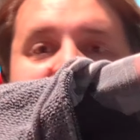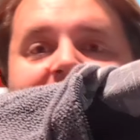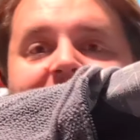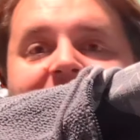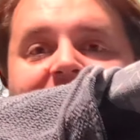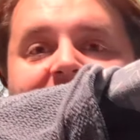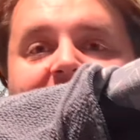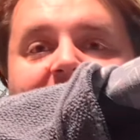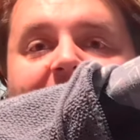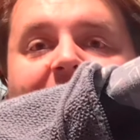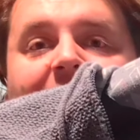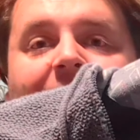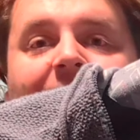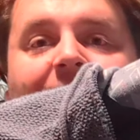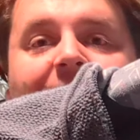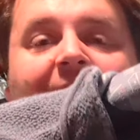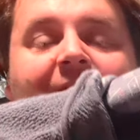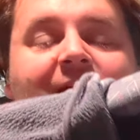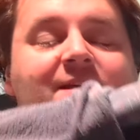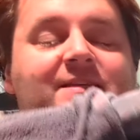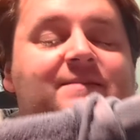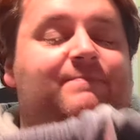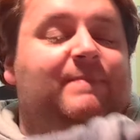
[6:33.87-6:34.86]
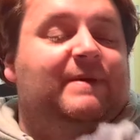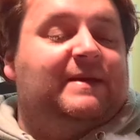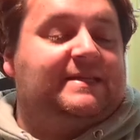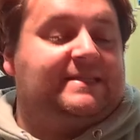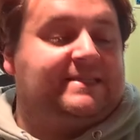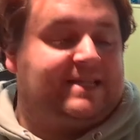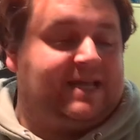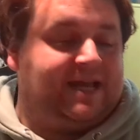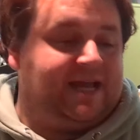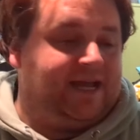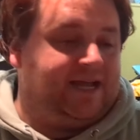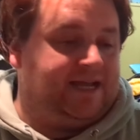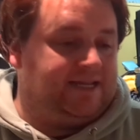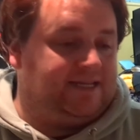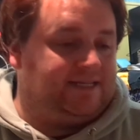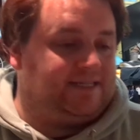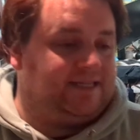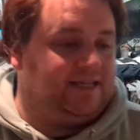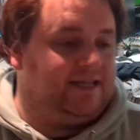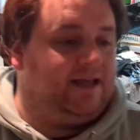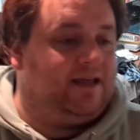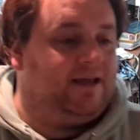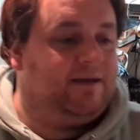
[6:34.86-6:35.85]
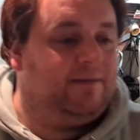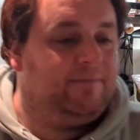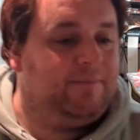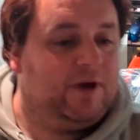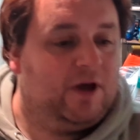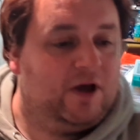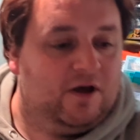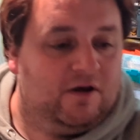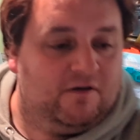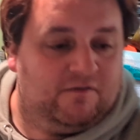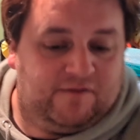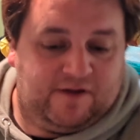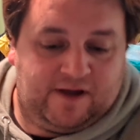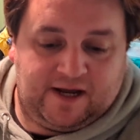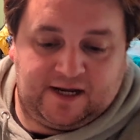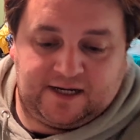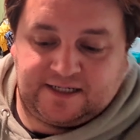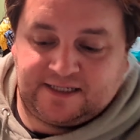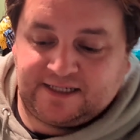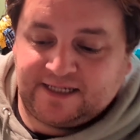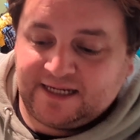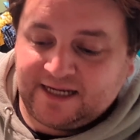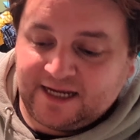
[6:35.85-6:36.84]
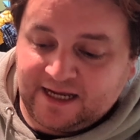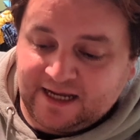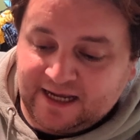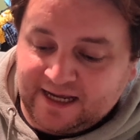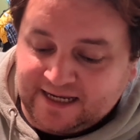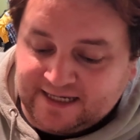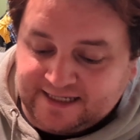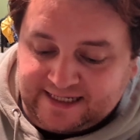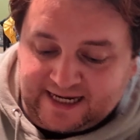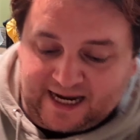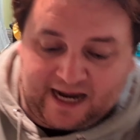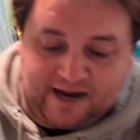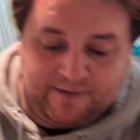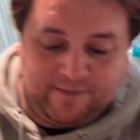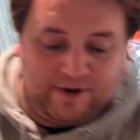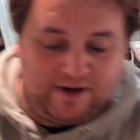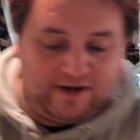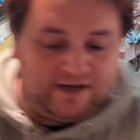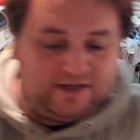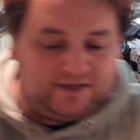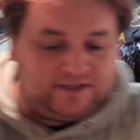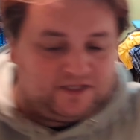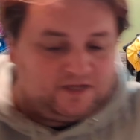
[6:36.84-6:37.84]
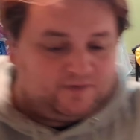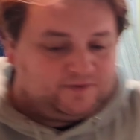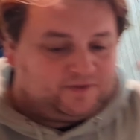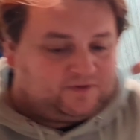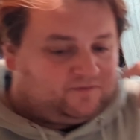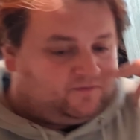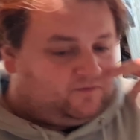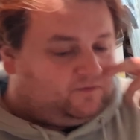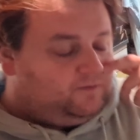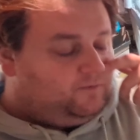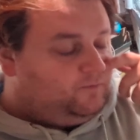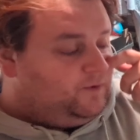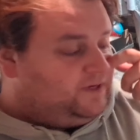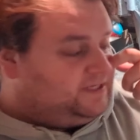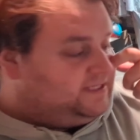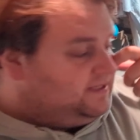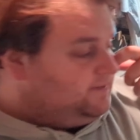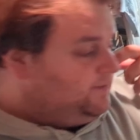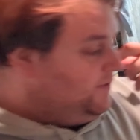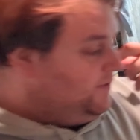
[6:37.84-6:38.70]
So nice big size, perfect timing in terms of winter